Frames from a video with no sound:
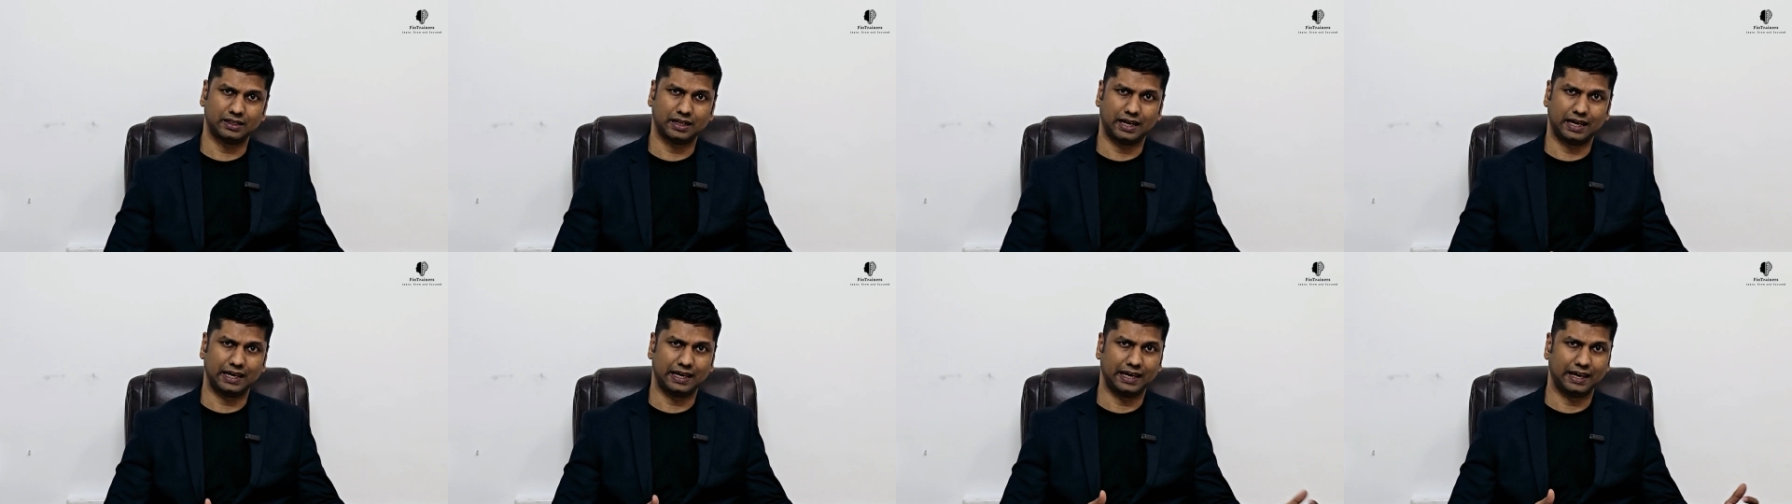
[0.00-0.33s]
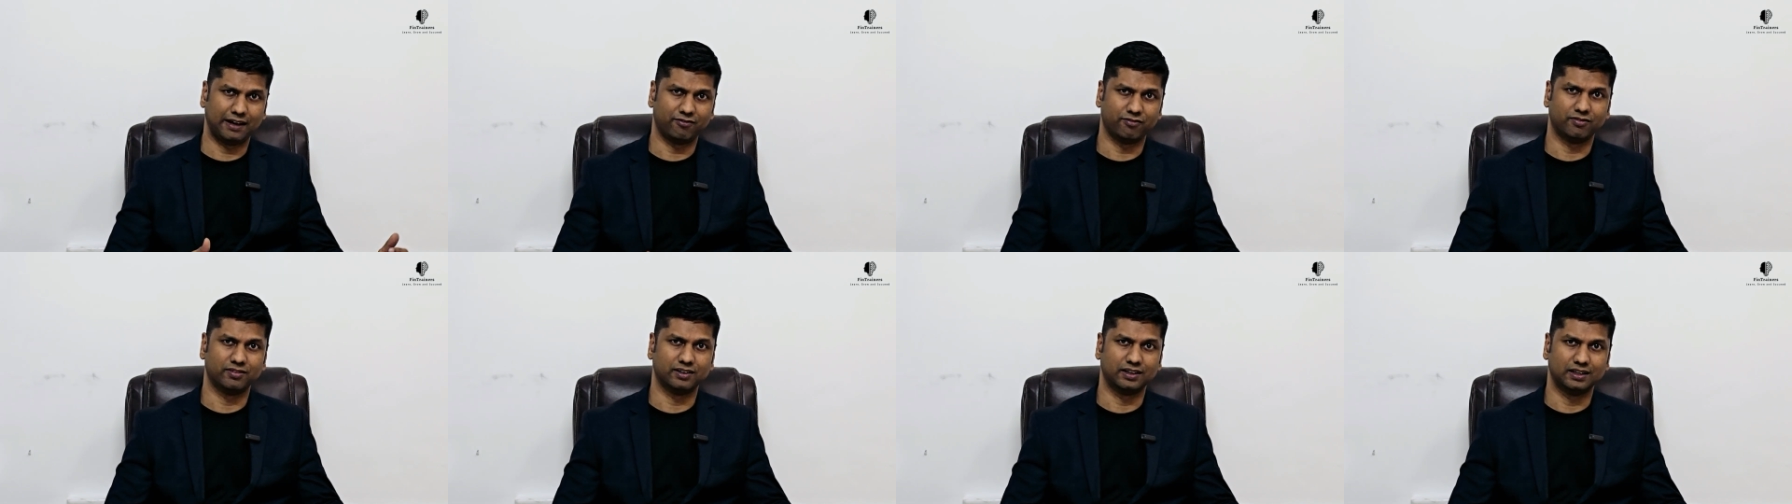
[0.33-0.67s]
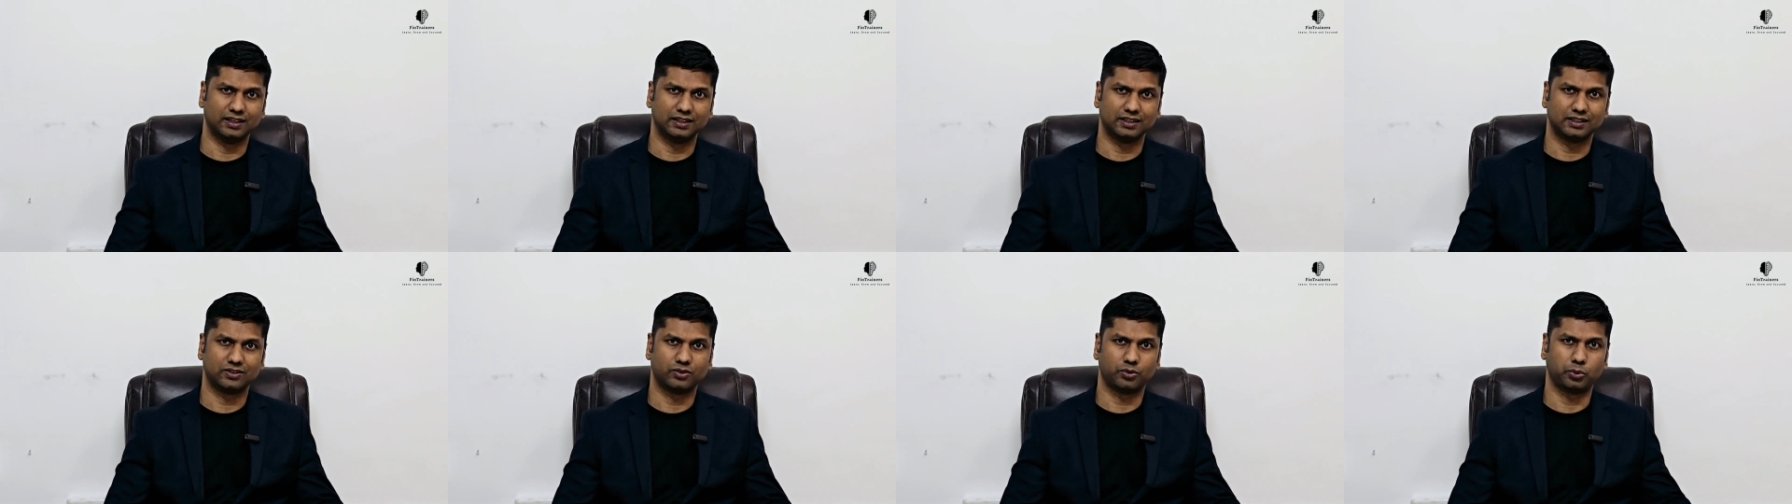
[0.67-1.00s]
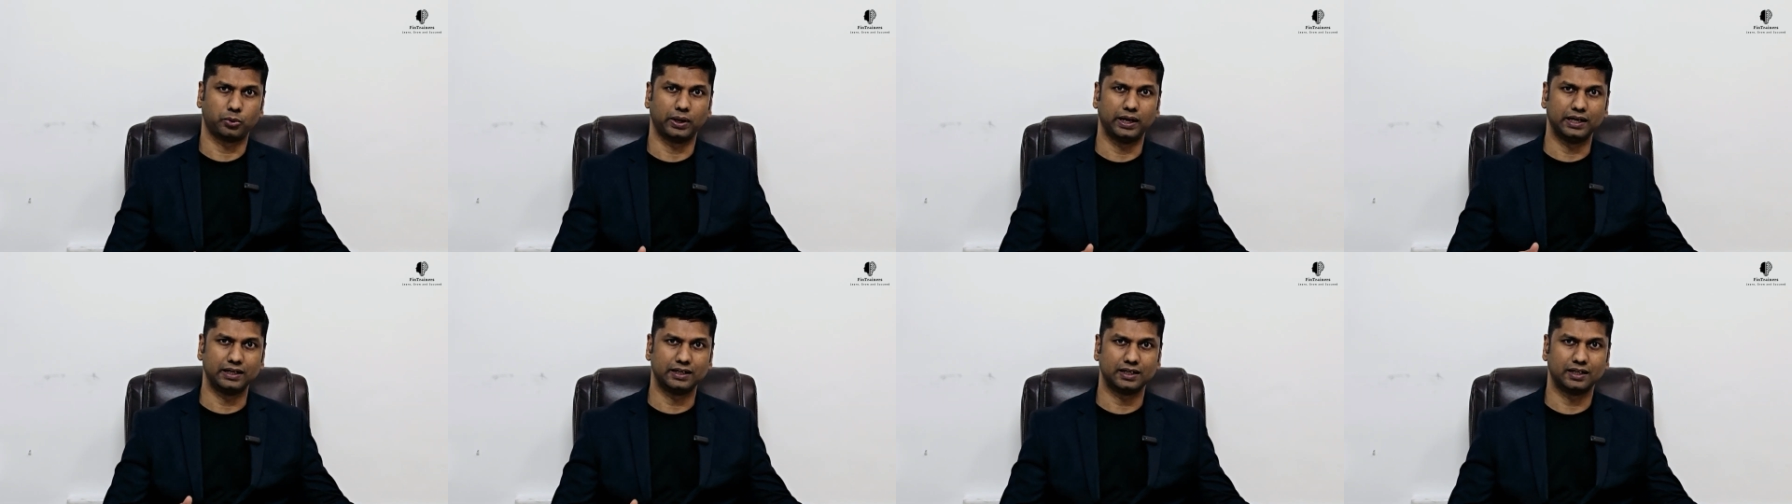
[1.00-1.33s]
I have
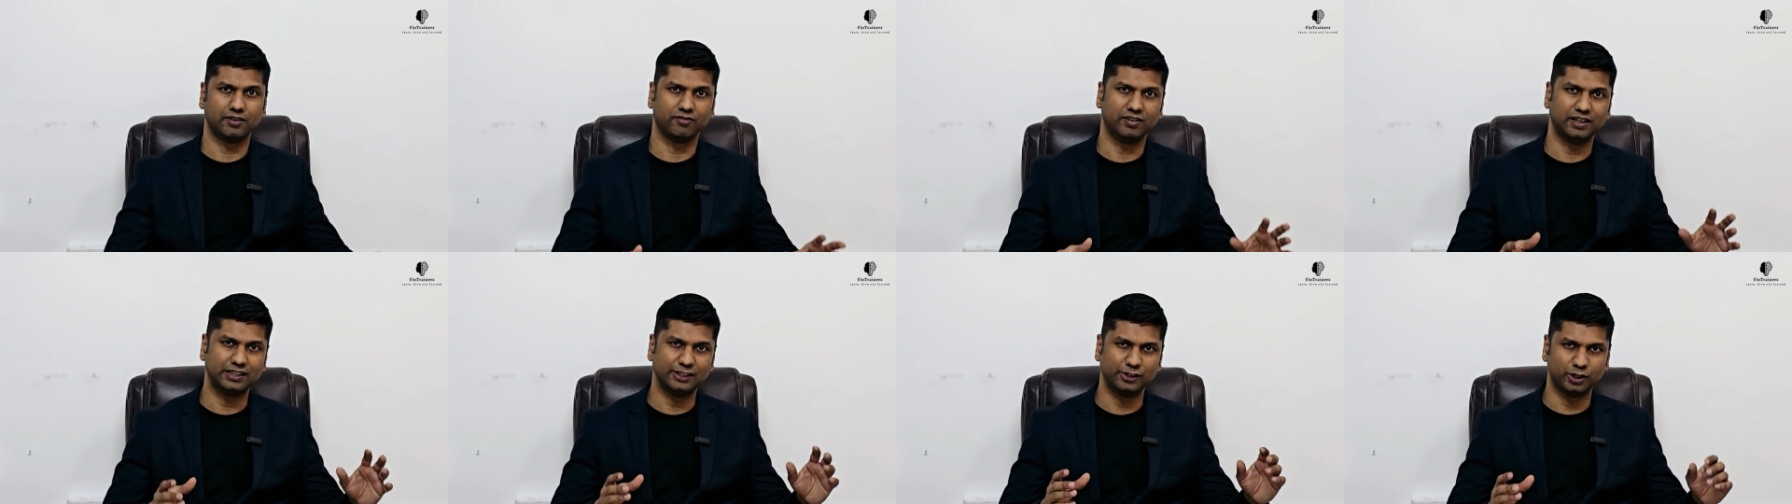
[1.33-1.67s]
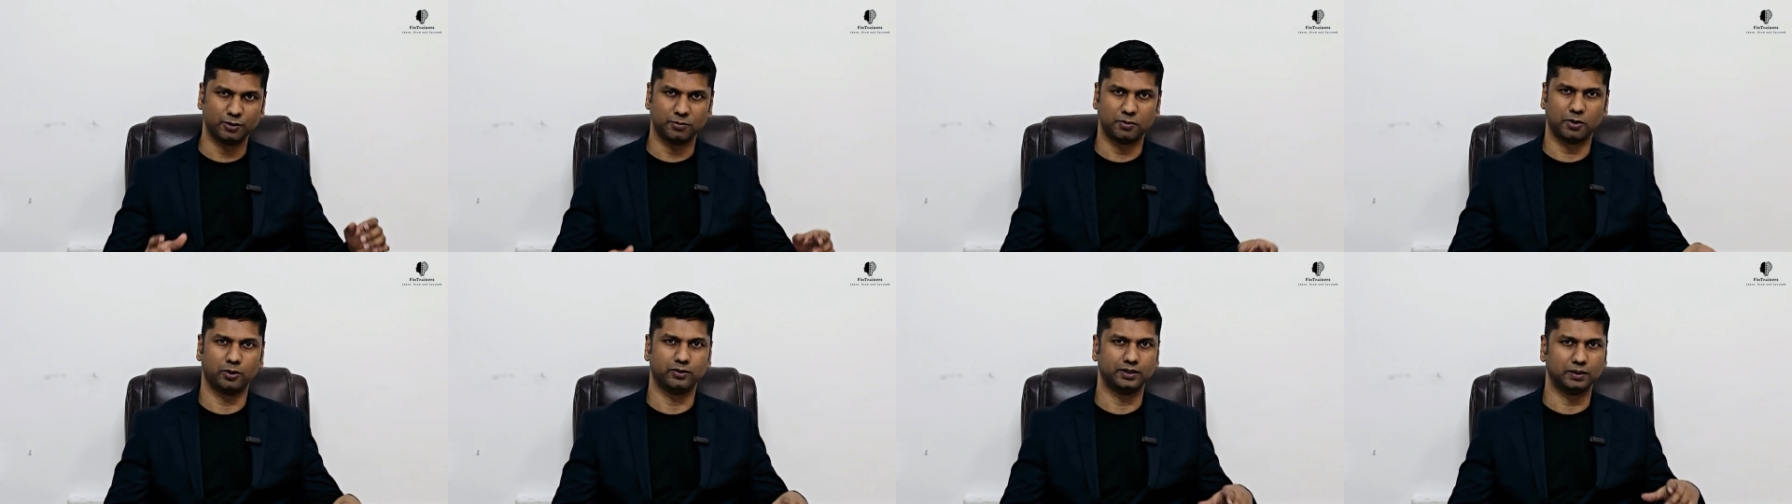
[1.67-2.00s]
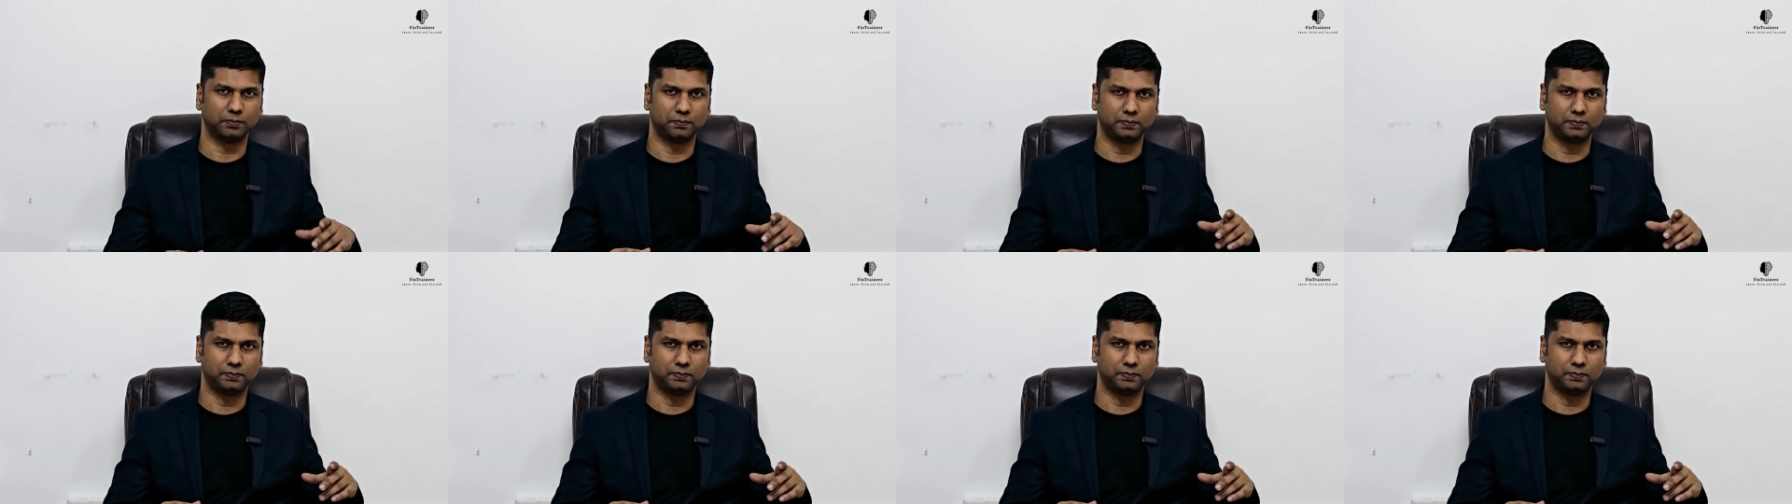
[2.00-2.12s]
created a video about the